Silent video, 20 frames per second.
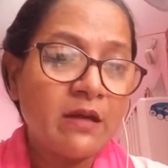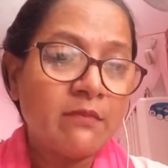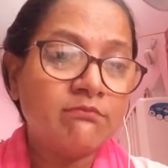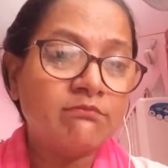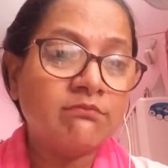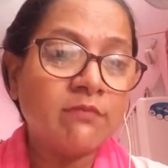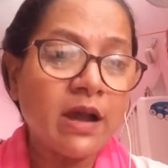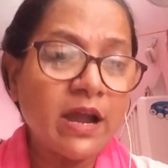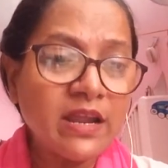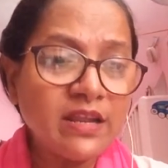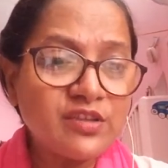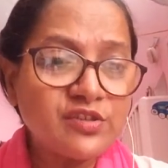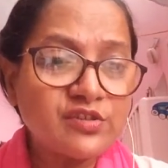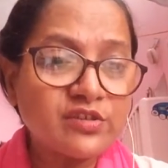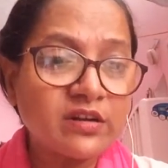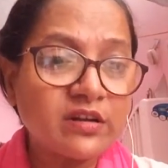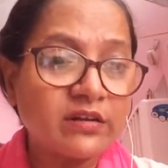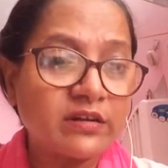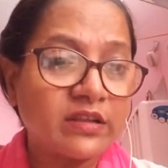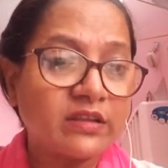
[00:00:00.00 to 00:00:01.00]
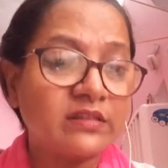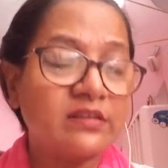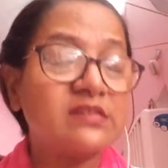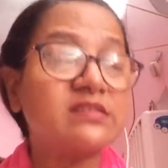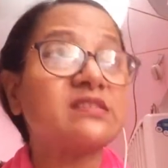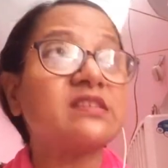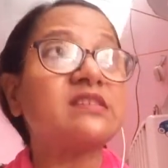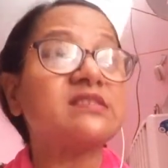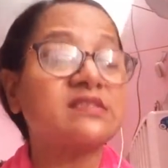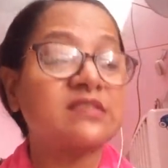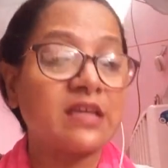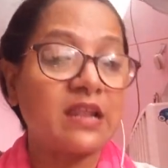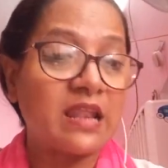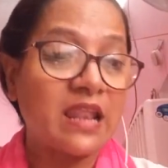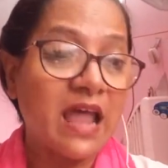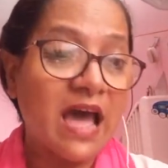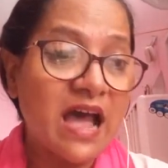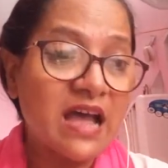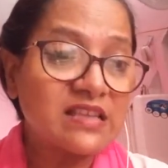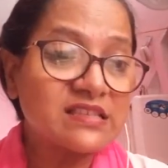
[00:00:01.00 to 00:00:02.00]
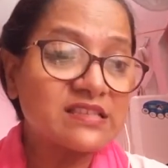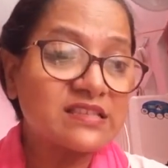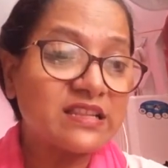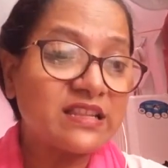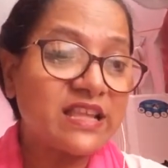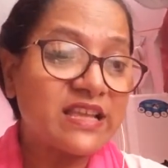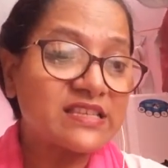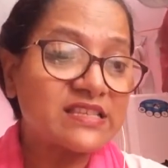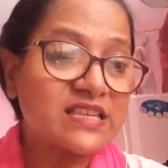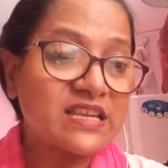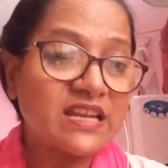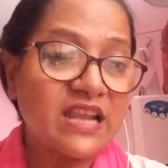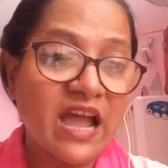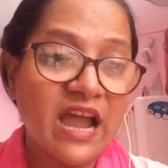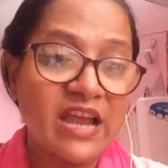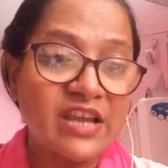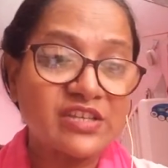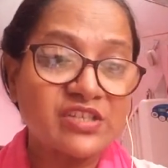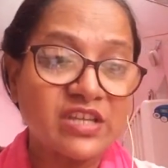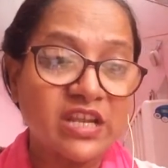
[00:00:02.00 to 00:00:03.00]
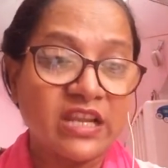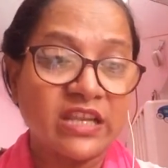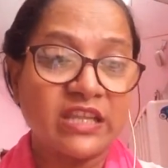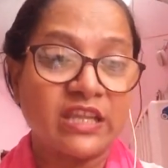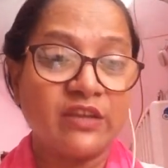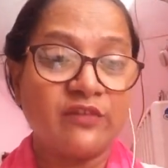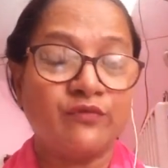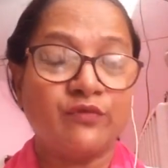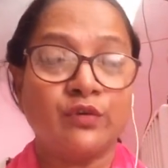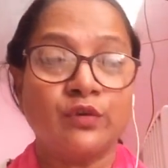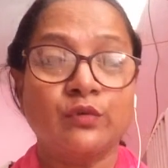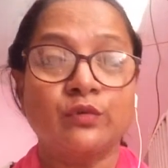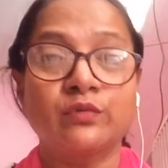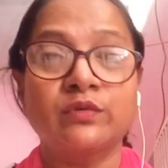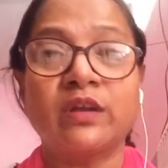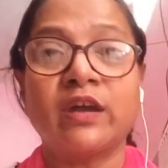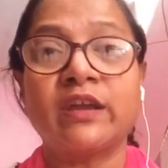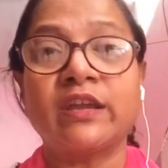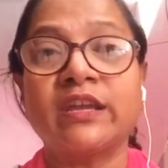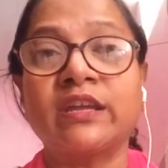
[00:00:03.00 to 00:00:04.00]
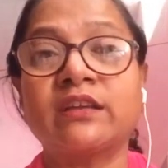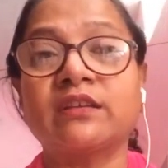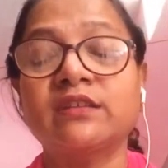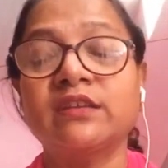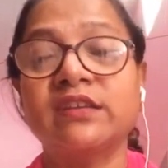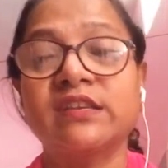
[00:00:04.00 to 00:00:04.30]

My children, this is the last lesson I shall give you. Now he